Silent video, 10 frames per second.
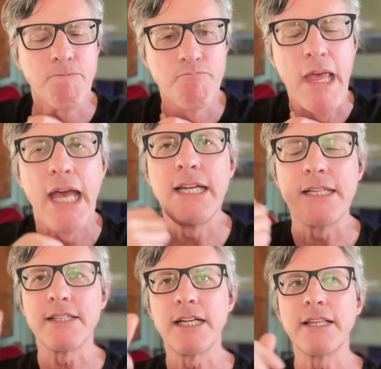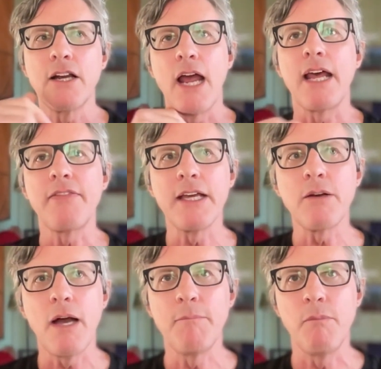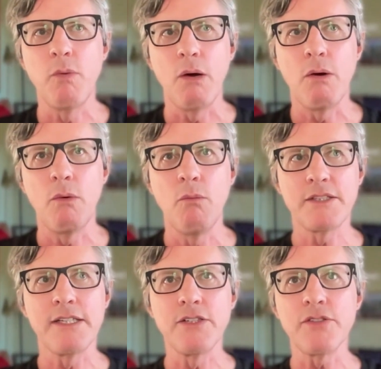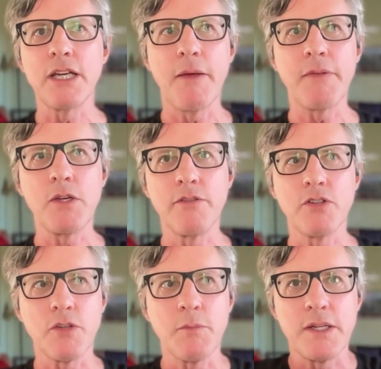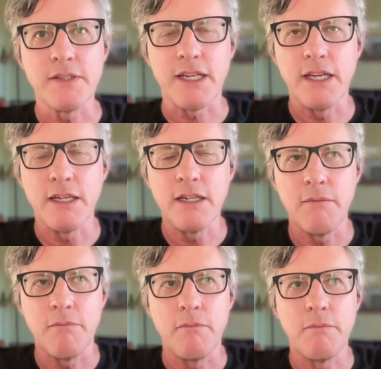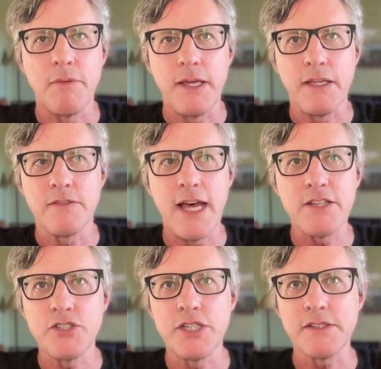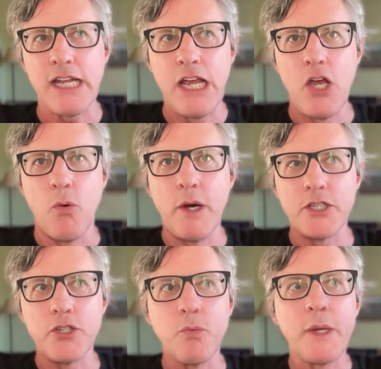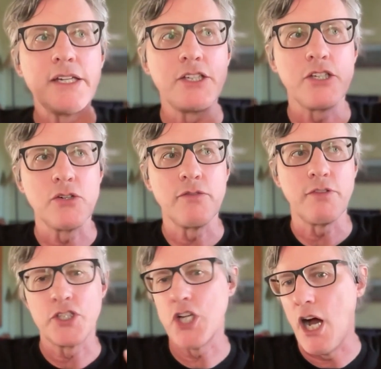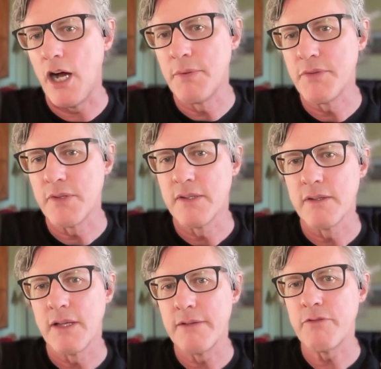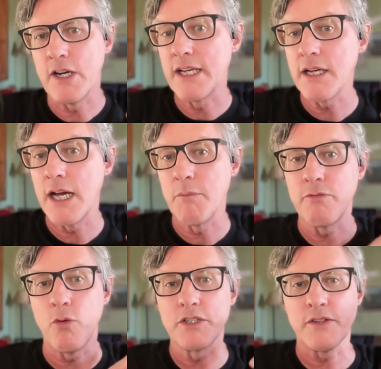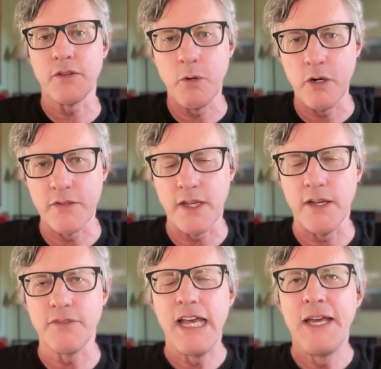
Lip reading: And it's sitting there. And I think what's interesting about the universal basic income thing is that's just what do we do for jobs and for income or to support ourselves.